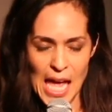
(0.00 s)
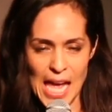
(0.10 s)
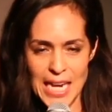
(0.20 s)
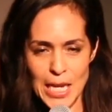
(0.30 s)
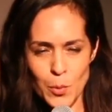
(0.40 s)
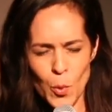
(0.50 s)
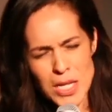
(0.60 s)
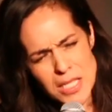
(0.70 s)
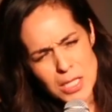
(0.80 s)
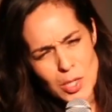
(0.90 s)
And it
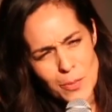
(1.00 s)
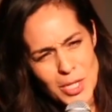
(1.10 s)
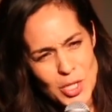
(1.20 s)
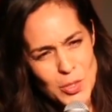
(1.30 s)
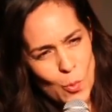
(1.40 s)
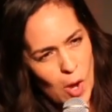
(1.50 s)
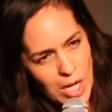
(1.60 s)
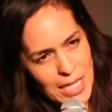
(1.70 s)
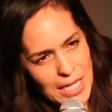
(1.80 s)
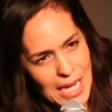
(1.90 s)
wasn't so much as
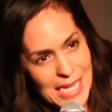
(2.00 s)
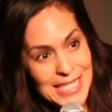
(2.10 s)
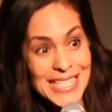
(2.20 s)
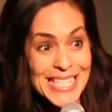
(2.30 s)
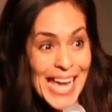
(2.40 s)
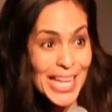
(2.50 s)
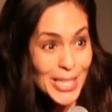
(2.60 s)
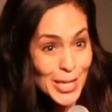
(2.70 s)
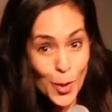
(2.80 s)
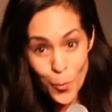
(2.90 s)
walking as
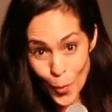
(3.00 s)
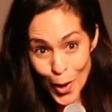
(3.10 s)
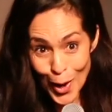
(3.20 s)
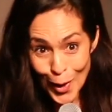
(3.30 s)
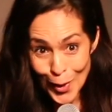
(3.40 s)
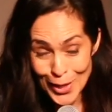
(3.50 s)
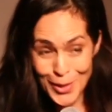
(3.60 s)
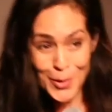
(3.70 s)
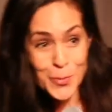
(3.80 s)
scaling a wall